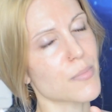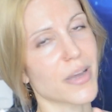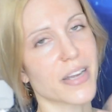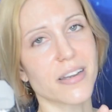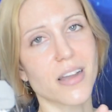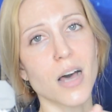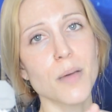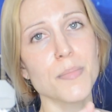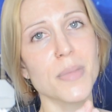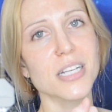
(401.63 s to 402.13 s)
by
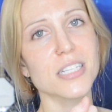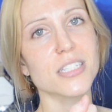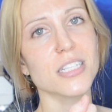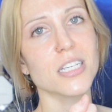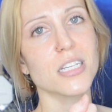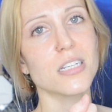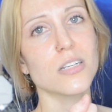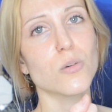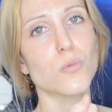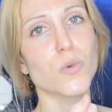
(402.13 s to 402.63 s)
not
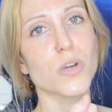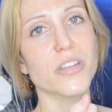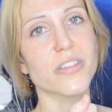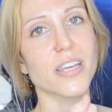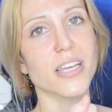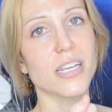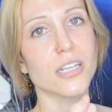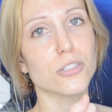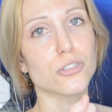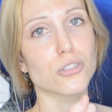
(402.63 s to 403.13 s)
messing with
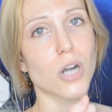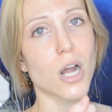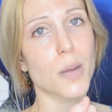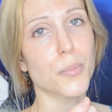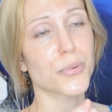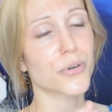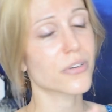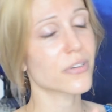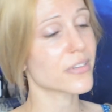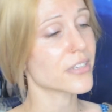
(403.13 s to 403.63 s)
a
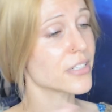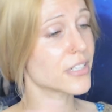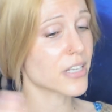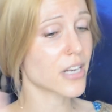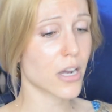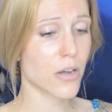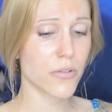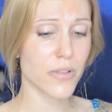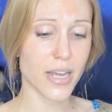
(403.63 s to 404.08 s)
dropper. There you go.